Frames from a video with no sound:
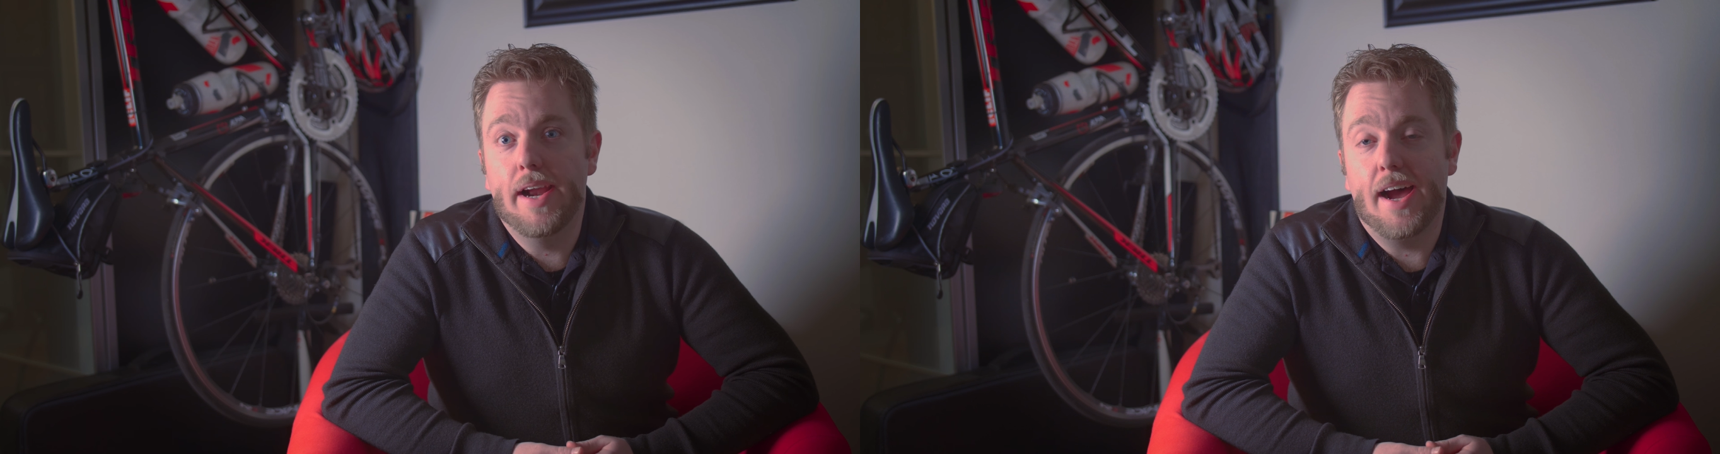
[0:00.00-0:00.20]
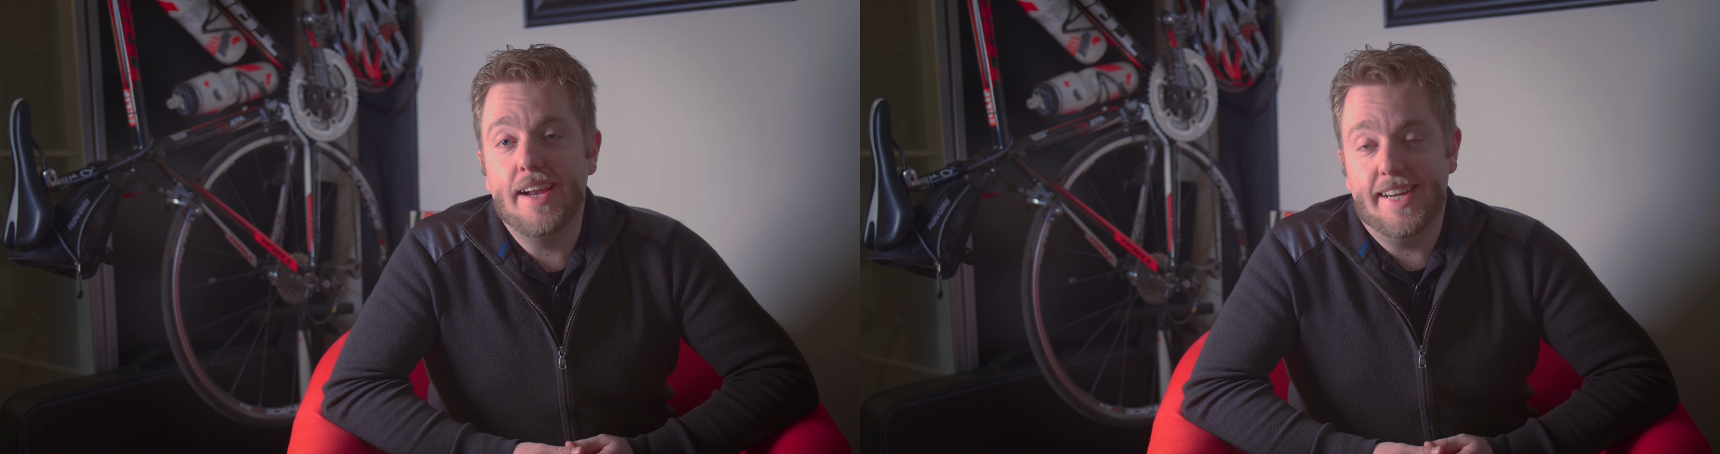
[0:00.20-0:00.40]

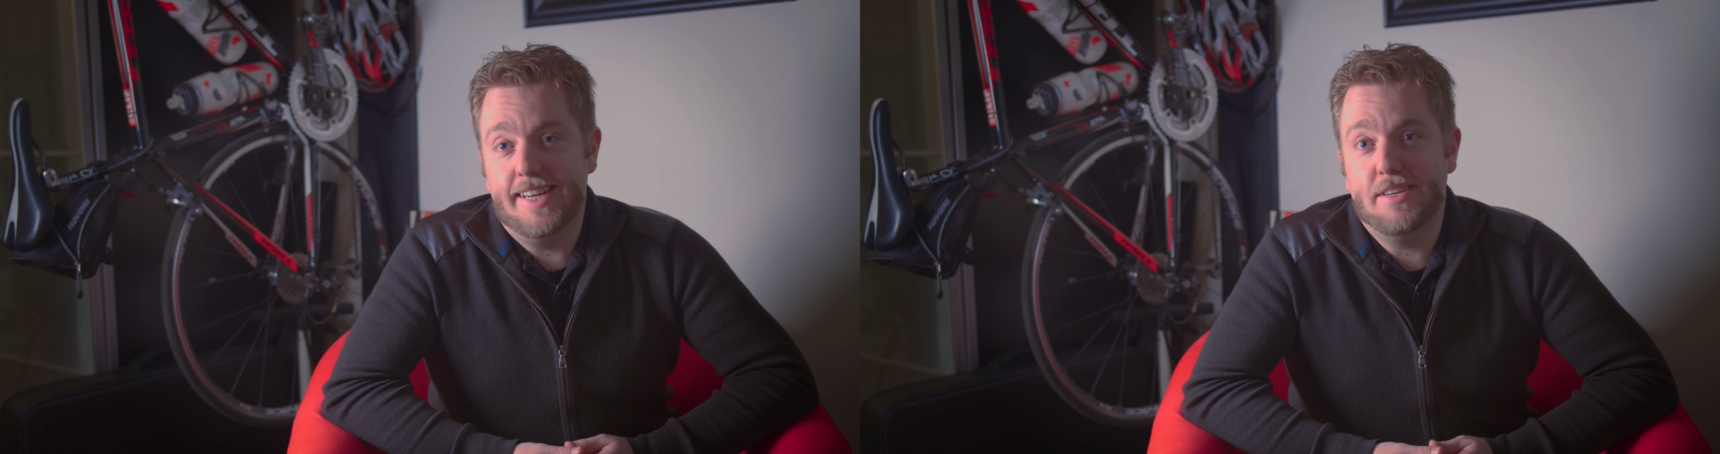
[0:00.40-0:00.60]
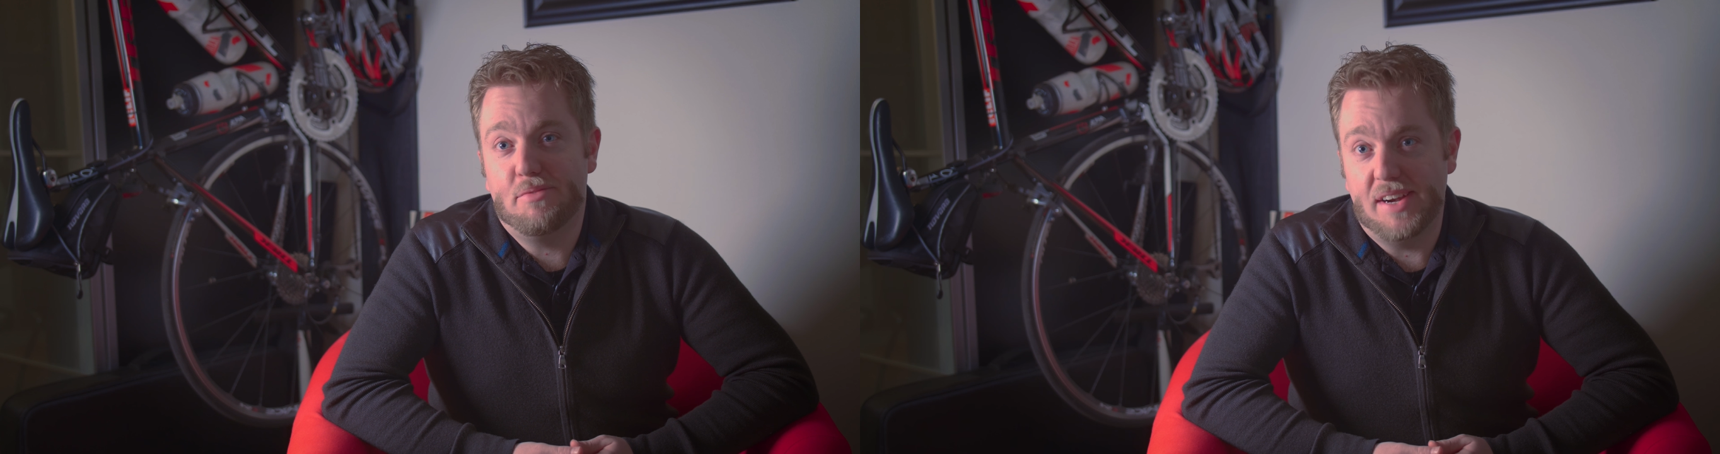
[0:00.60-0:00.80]
I
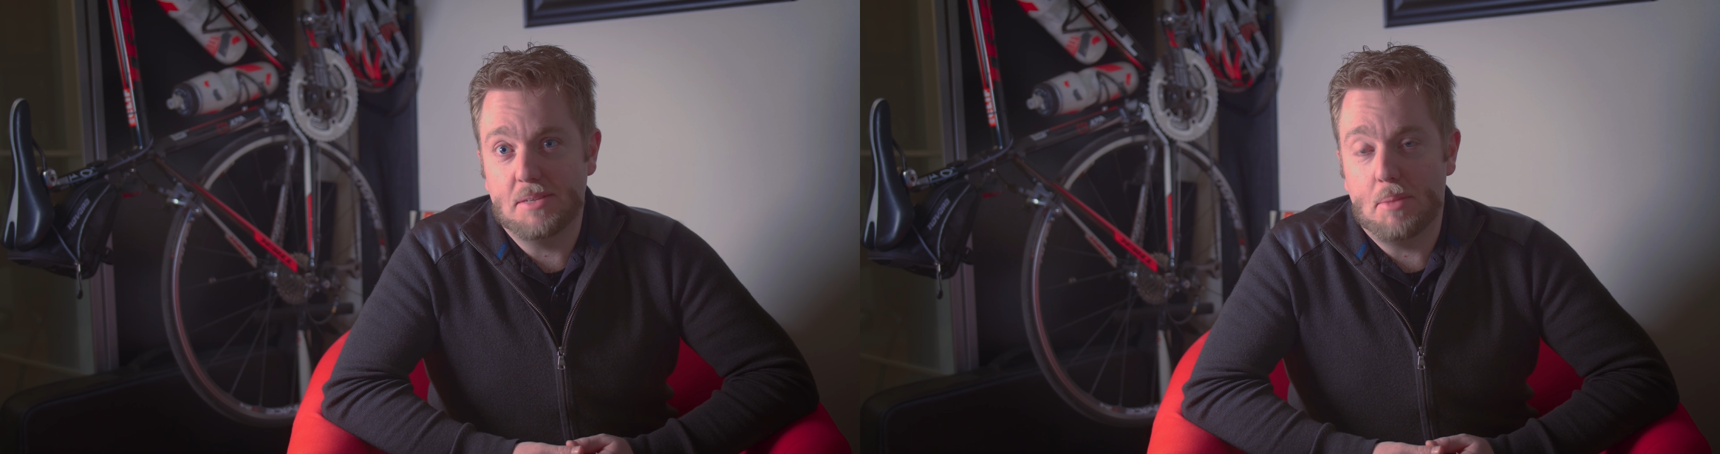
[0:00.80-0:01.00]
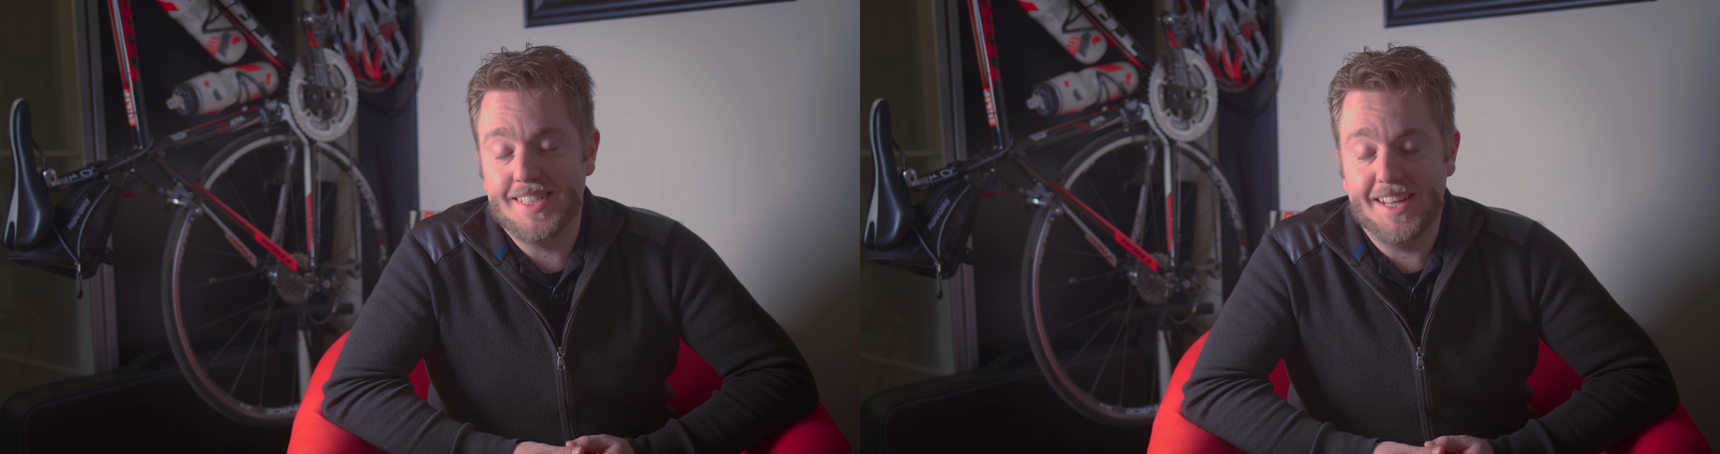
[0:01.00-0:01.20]
needed to fix
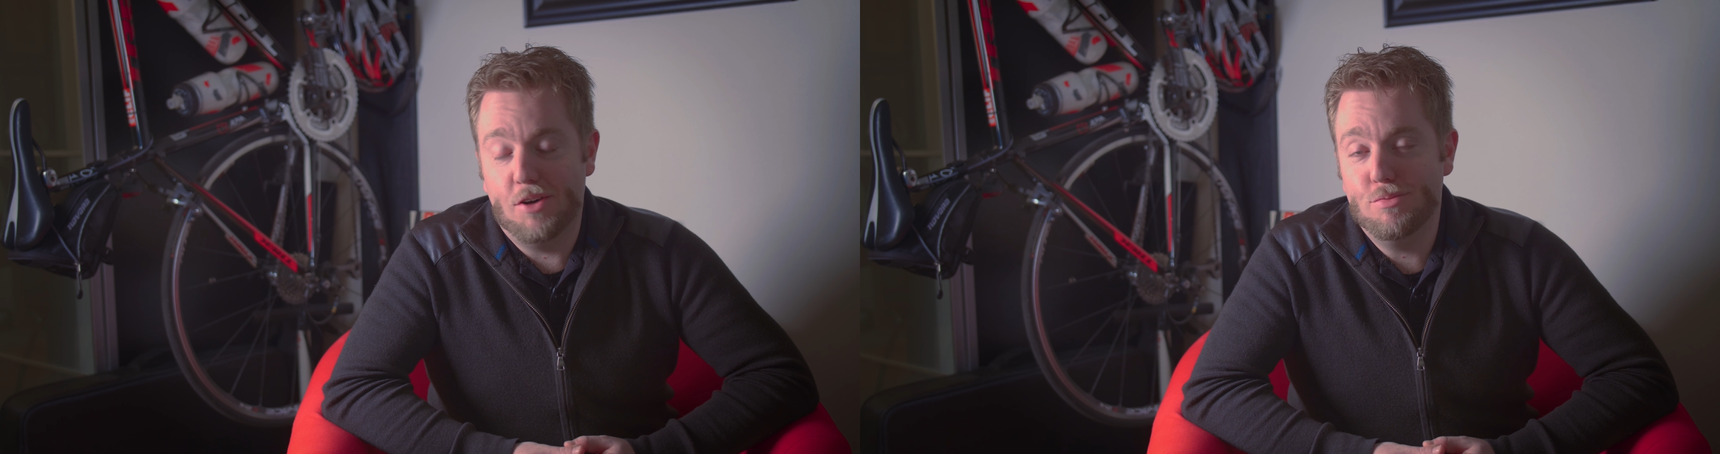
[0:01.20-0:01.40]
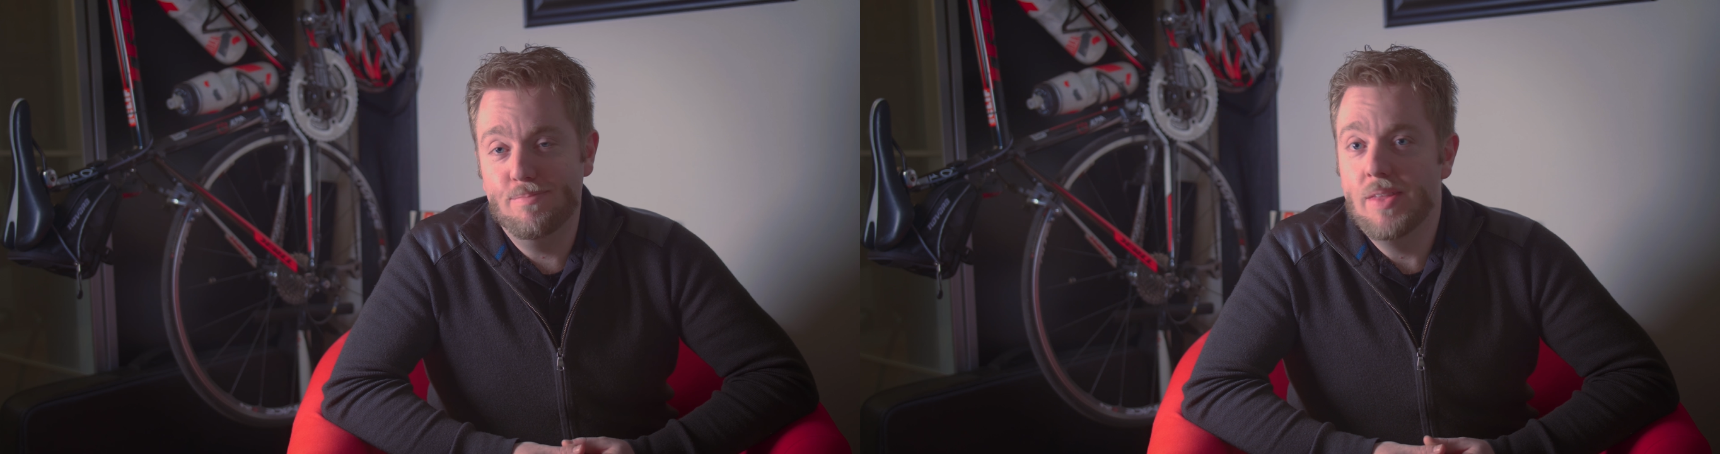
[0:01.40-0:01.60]
it
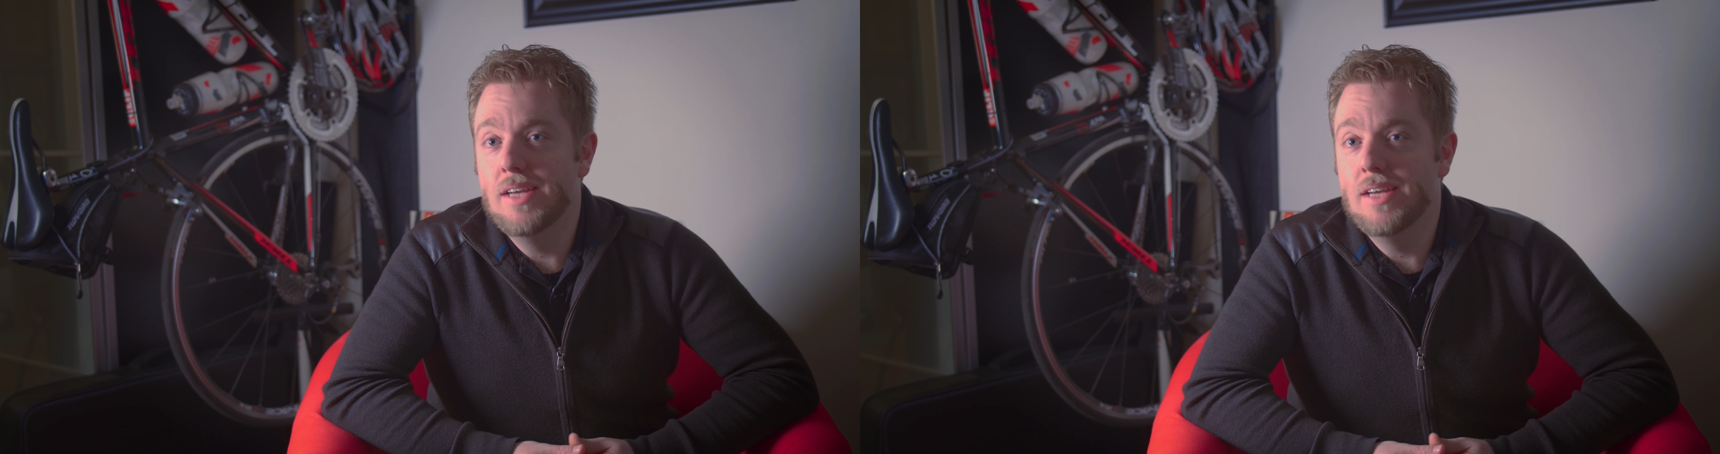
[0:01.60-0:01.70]
myself,